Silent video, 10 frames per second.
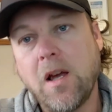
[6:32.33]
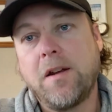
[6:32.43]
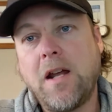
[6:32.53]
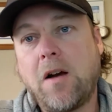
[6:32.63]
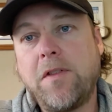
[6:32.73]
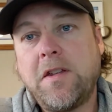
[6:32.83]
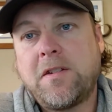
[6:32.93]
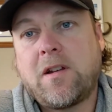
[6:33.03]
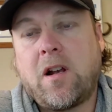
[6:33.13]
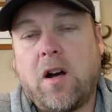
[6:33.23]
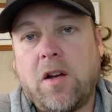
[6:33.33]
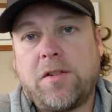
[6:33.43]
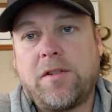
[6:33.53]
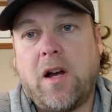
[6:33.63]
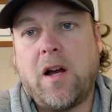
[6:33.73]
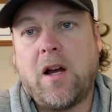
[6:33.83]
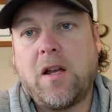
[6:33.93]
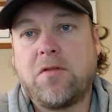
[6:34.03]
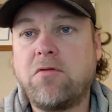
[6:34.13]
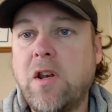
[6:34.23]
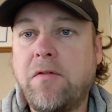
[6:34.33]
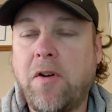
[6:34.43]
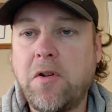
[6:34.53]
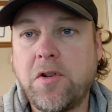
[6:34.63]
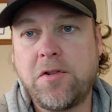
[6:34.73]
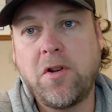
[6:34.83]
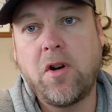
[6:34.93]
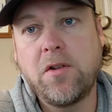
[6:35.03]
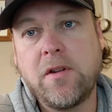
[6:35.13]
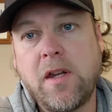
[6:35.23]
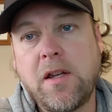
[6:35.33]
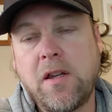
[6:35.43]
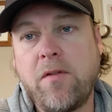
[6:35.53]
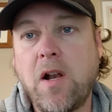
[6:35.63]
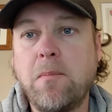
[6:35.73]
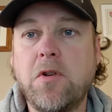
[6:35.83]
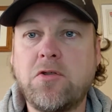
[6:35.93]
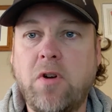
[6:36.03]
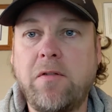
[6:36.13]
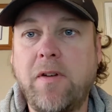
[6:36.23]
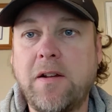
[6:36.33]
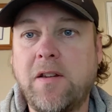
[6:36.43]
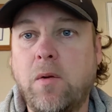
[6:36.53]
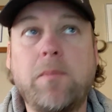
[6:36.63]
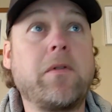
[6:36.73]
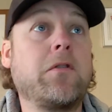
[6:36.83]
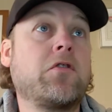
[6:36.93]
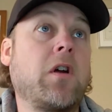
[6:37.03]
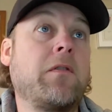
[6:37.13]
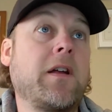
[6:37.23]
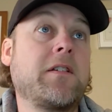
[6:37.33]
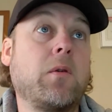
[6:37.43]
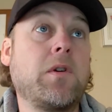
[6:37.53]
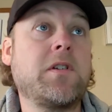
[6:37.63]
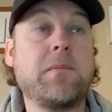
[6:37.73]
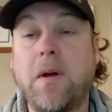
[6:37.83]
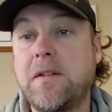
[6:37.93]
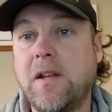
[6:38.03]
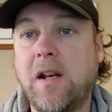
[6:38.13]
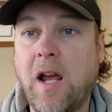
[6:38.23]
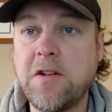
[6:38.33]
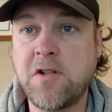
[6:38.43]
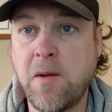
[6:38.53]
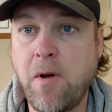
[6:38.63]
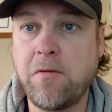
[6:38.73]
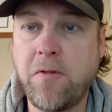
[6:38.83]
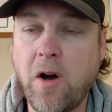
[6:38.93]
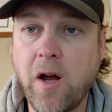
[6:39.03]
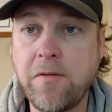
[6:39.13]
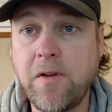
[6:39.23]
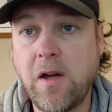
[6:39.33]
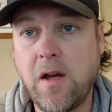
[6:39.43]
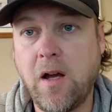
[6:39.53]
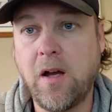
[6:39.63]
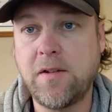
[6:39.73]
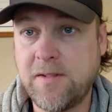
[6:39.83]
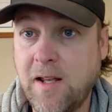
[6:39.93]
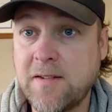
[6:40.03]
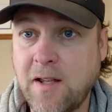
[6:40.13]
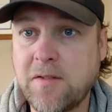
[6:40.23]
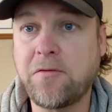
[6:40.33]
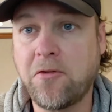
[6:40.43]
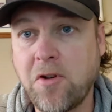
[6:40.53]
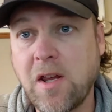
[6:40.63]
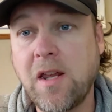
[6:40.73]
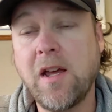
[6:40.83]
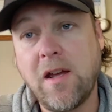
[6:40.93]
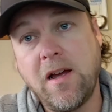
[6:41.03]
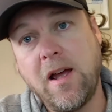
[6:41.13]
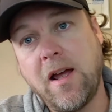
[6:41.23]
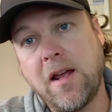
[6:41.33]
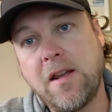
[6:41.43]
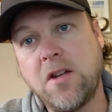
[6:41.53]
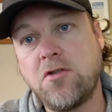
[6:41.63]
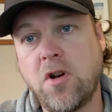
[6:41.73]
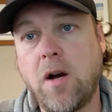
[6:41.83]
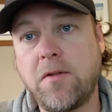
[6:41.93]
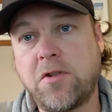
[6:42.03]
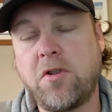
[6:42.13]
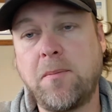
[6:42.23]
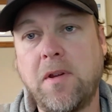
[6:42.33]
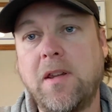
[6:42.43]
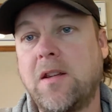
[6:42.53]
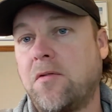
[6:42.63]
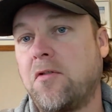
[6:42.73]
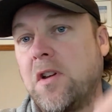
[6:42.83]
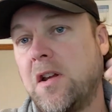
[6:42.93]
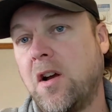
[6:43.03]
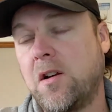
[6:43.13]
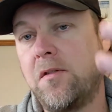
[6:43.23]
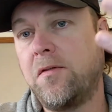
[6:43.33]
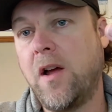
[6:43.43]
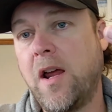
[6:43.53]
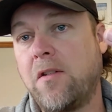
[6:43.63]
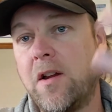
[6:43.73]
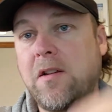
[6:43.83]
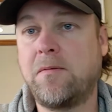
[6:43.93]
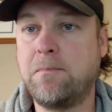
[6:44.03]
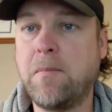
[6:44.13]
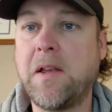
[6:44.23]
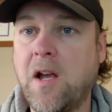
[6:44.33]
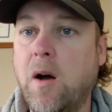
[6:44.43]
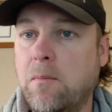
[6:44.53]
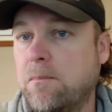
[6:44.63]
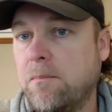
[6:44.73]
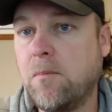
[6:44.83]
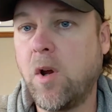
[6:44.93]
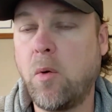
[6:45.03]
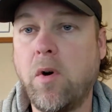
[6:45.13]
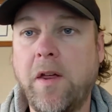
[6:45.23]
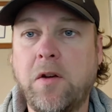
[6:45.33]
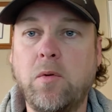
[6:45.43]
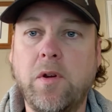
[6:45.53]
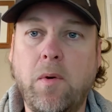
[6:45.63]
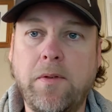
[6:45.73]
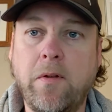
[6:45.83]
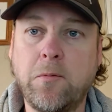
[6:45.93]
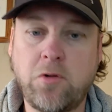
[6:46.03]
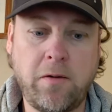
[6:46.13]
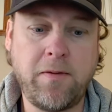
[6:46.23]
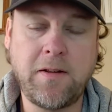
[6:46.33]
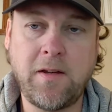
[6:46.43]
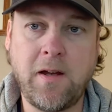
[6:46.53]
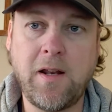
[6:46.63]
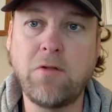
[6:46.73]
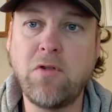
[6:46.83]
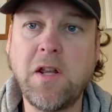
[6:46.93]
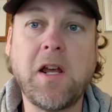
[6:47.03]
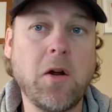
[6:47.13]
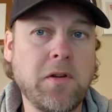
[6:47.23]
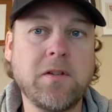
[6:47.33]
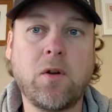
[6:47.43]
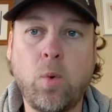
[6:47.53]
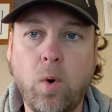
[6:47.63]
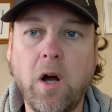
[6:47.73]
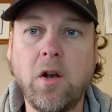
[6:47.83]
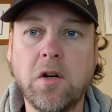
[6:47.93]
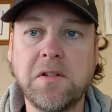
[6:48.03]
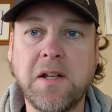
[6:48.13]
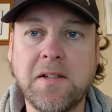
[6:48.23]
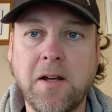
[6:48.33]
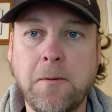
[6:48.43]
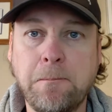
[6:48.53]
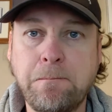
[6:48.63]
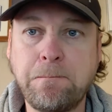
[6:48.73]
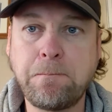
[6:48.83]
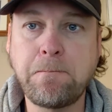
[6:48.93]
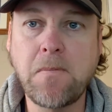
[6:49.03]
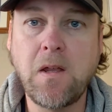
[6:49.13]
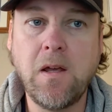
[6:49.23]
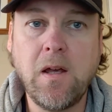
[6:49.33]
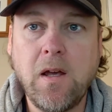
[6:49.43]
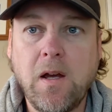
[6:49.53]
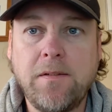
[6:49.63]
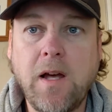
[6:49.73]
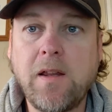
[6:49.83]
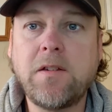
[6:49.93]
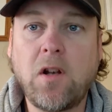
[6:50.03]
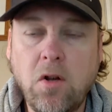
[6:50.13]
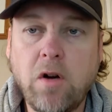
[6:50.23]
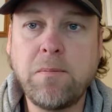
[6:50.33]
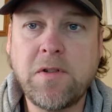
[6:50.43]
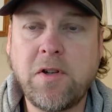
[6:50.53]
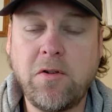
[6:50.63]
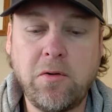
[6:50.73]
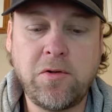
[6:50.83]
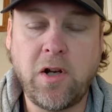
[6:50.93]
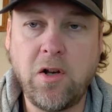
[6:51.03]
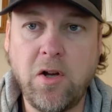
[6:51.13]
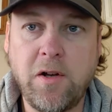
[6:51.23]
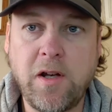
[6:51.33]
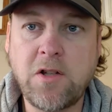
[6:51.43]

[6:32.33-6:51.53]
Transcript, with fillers: Now, this class is really focused on the development trifecta, the web development trifecta, which is basically HTML5, CSS3, and then JavaScript. And these three kind of areas make up, you know, what they call the web development trifecta. And it really goes into quite a lot of detail. Now, there's a lot of material to learn.